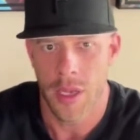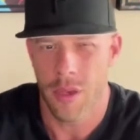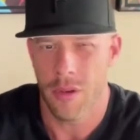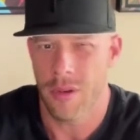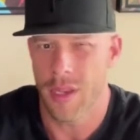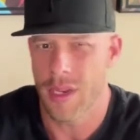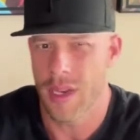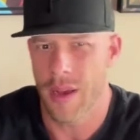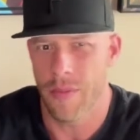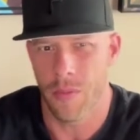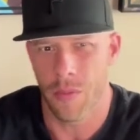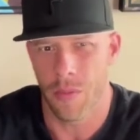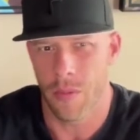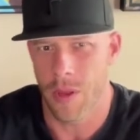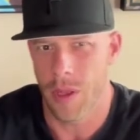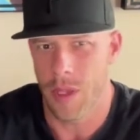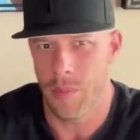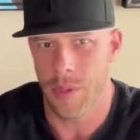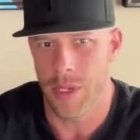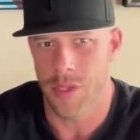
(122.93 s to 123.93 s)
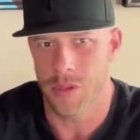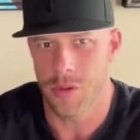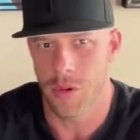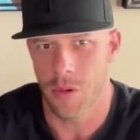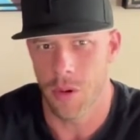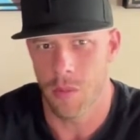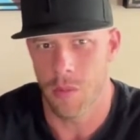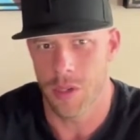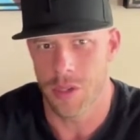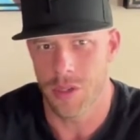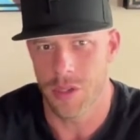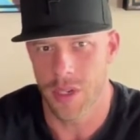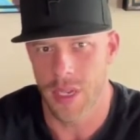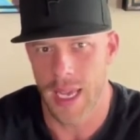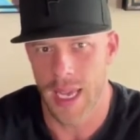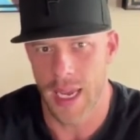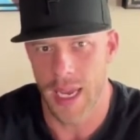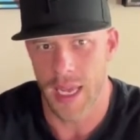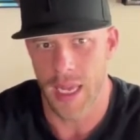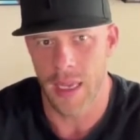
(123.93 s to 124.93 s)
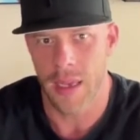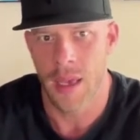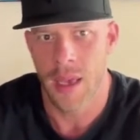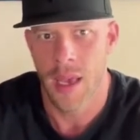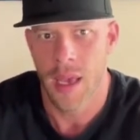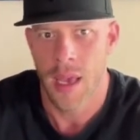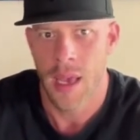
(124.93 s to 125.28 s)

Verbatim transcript: You can never really be sure what you're getting.